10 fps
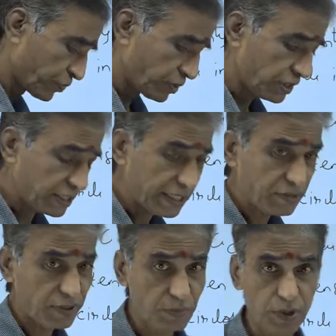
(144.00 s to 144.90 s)
So this
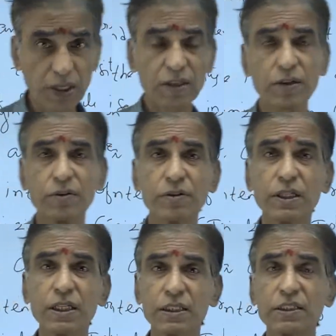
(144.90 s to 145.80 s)
is one model, no?
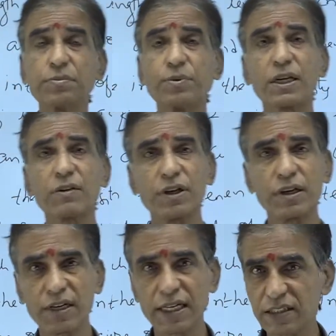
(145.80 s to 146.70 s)
This model we
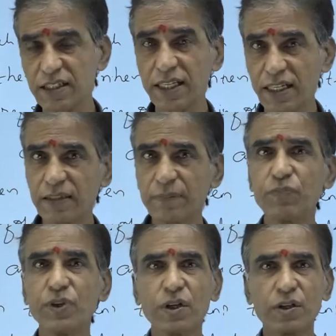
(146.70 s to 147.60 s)
have not seen.
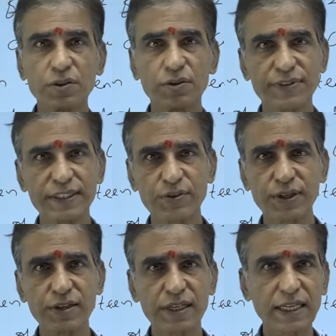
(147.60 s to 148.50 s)
So first we
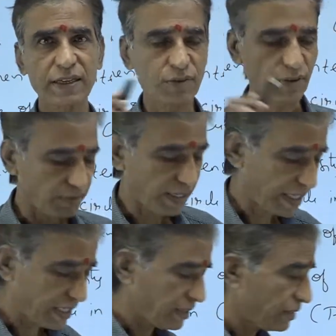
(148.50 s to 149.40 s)
have taken one
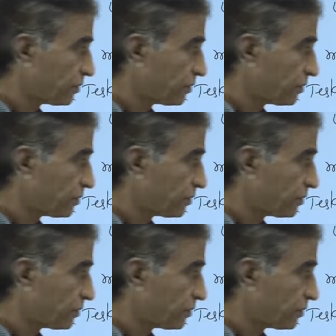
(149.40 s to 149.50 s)
wire.